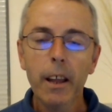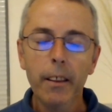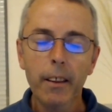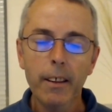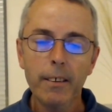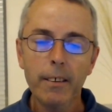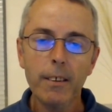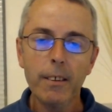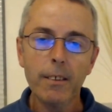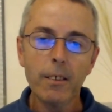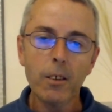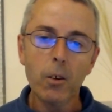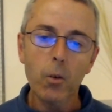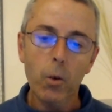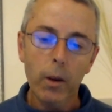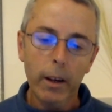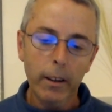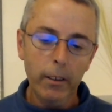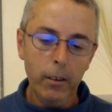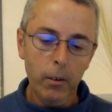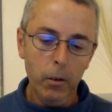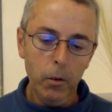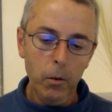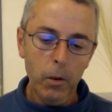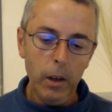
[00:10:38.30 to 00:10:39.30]
This is
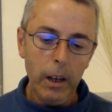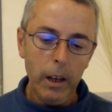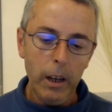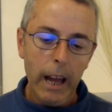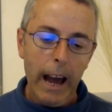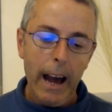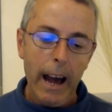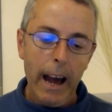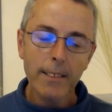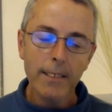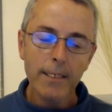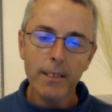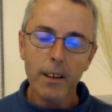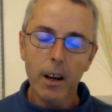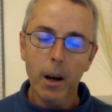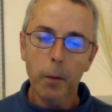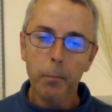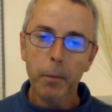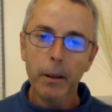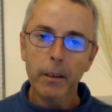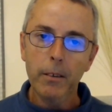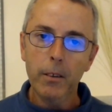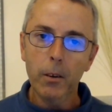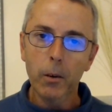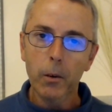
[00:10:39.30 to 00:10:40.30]
going to last up
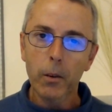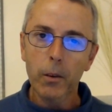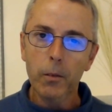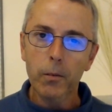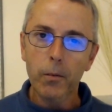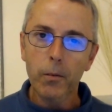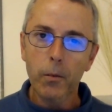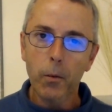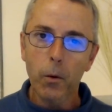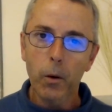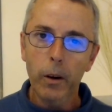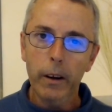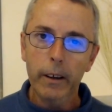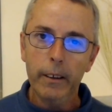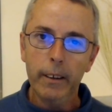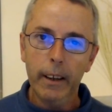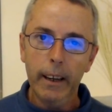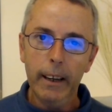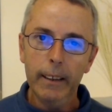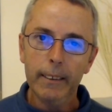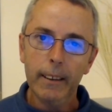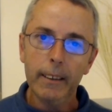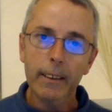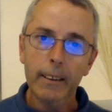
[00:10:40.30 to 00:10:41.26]
until the 14th,